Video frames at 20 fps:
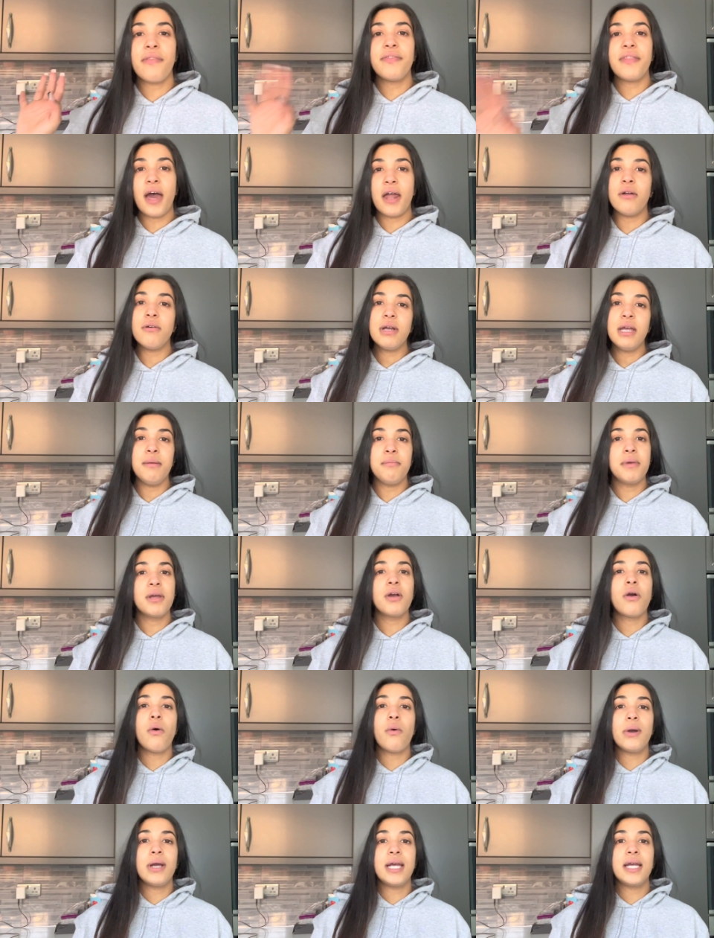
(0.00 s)
that'll keep me
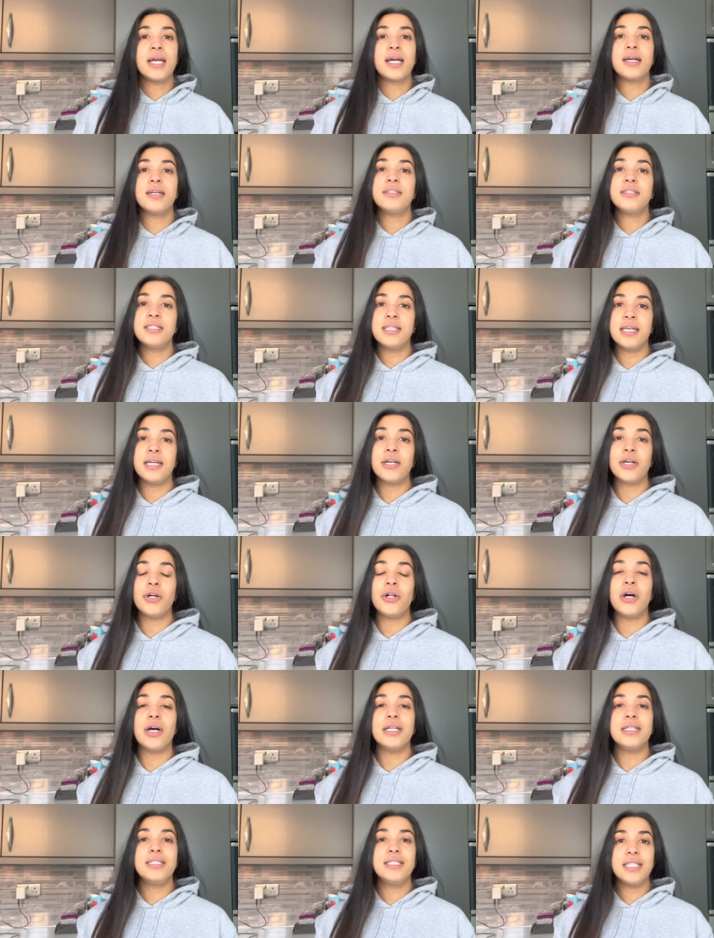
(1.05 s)
going
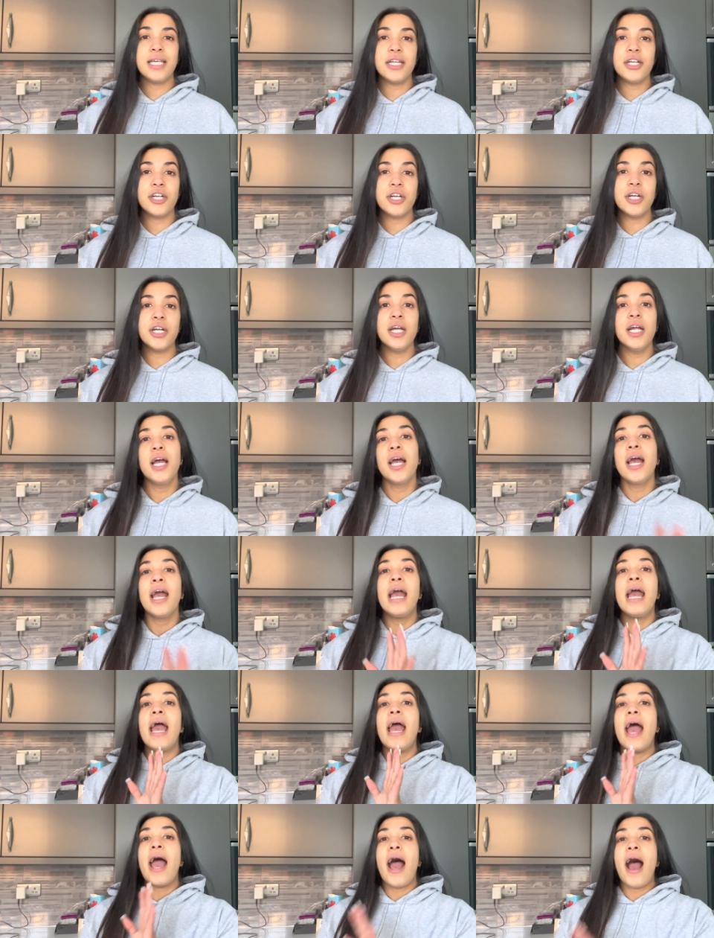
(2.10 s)
till dinner.
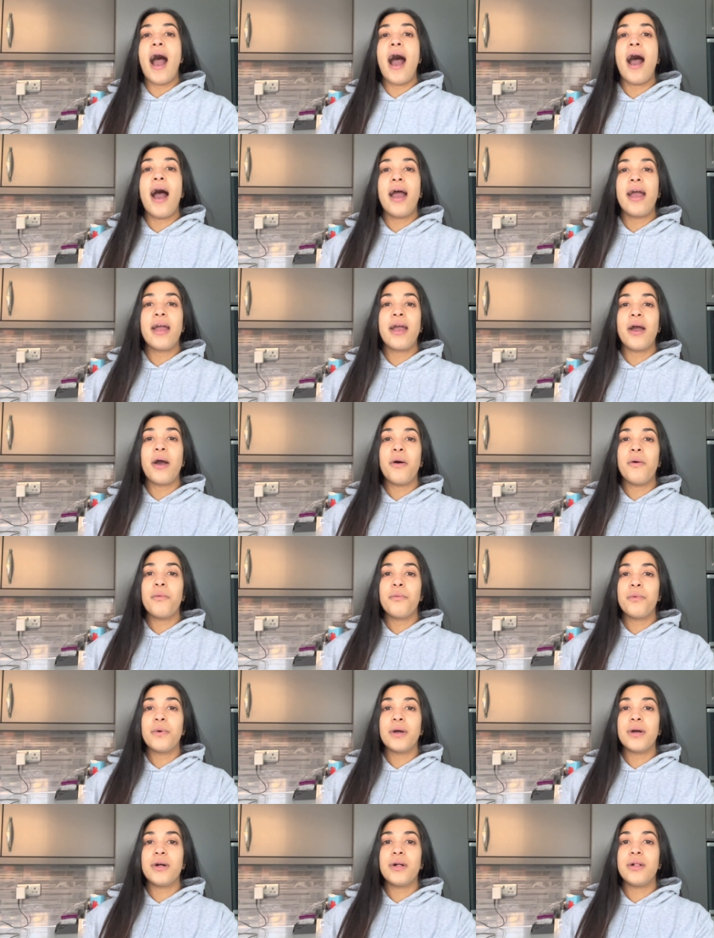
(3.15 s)
I
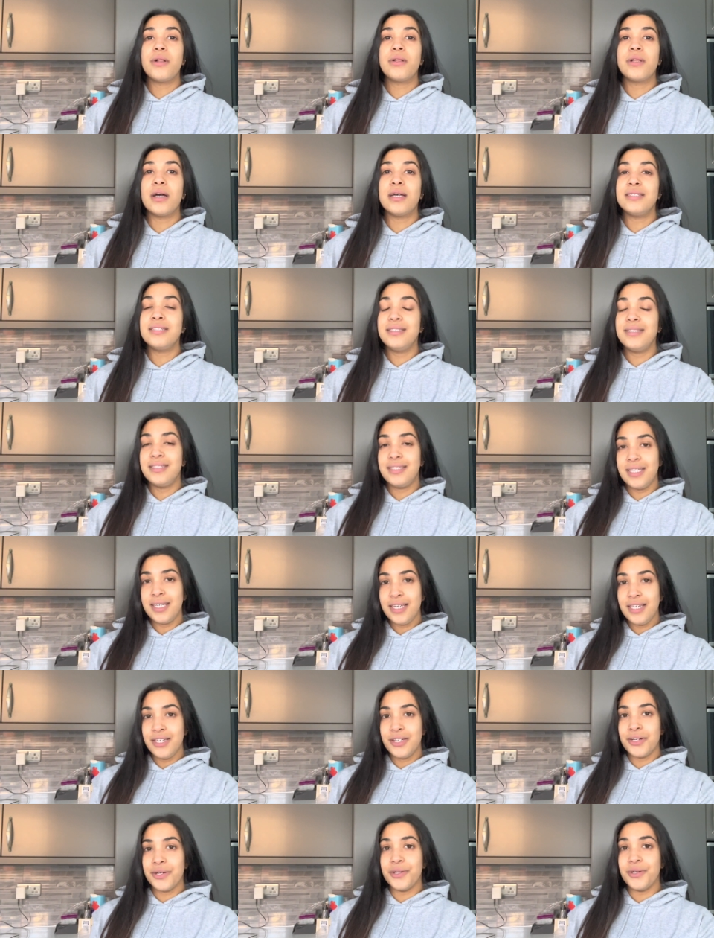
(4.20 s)
will see
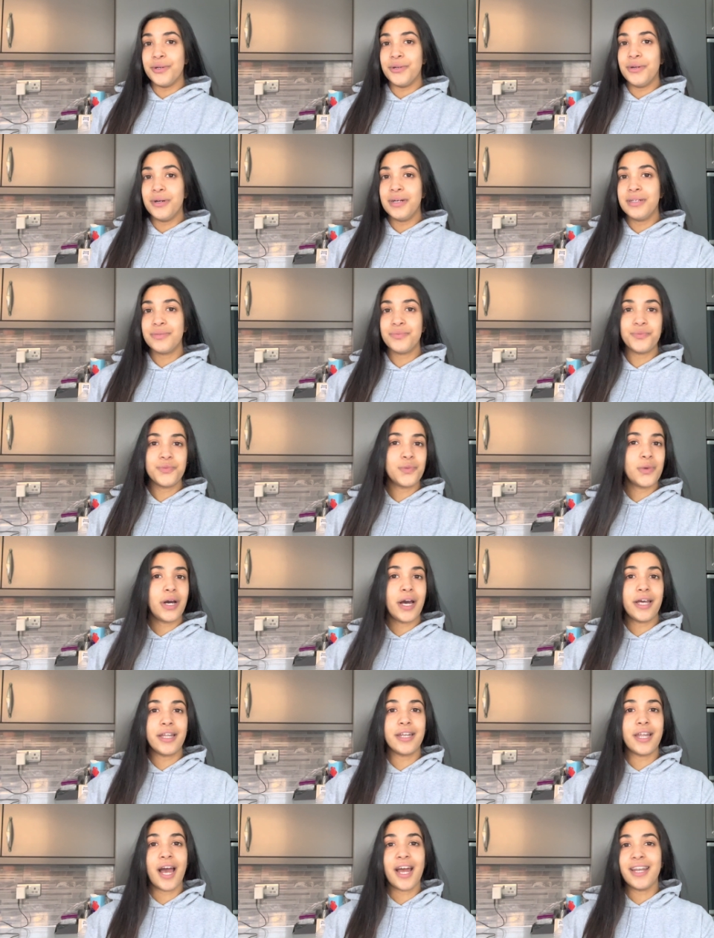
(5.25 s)
you
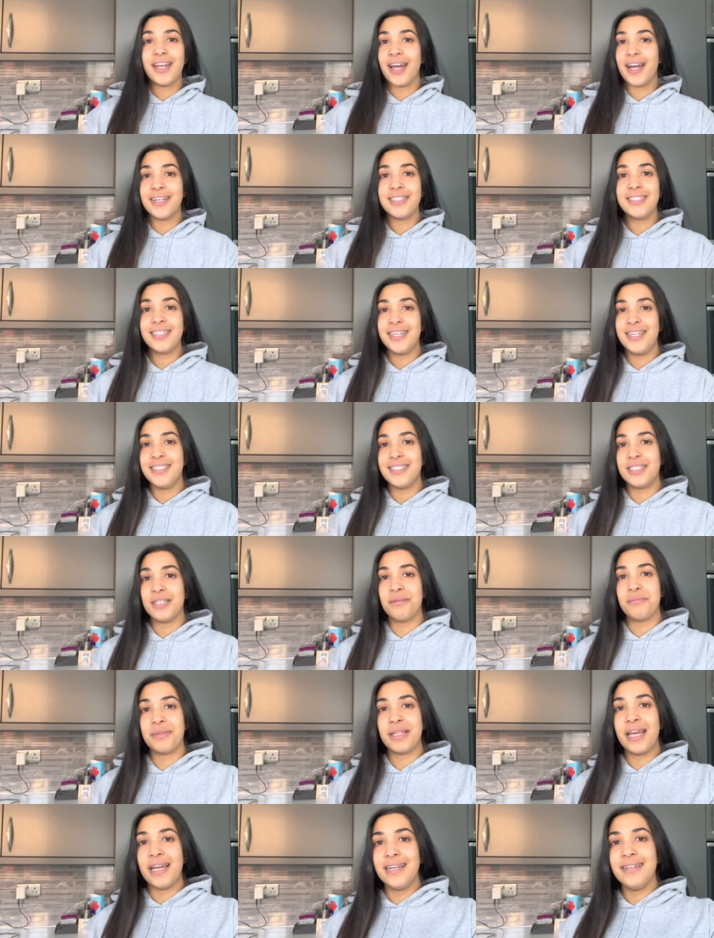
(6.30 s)
when I next eat
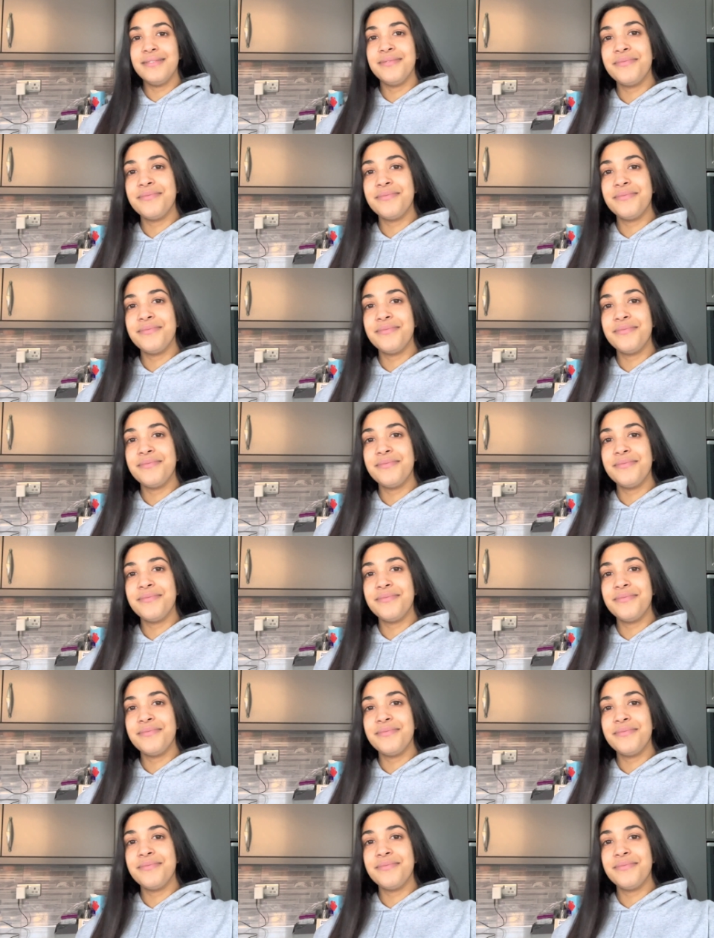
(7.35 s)
something.